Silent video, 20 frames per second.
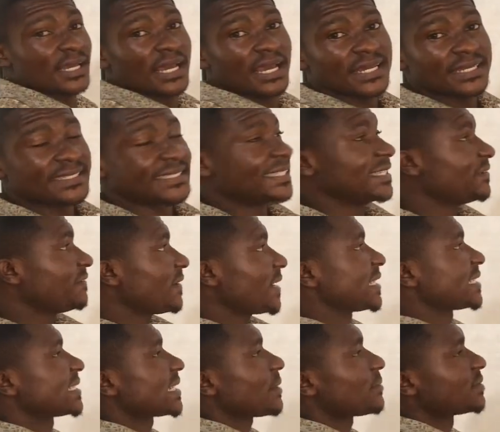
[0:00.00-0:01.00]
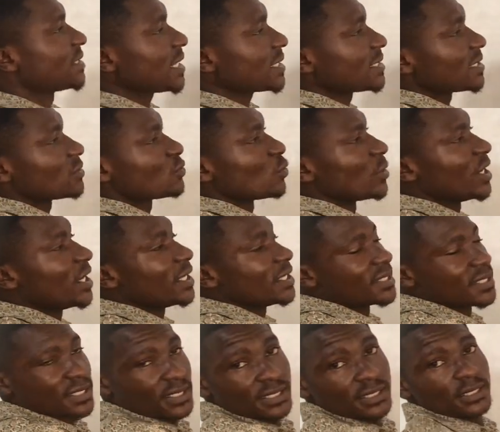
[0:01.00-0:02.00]
and if I subject it to
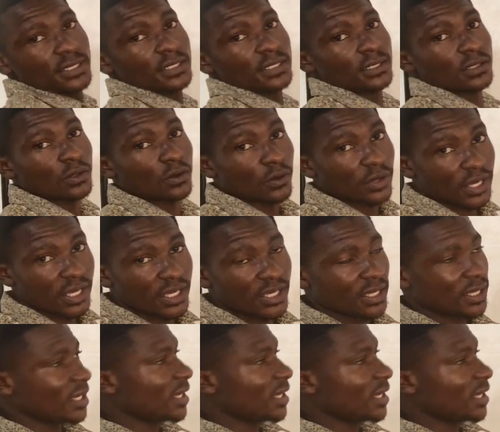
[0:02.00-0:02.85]
heat, okay,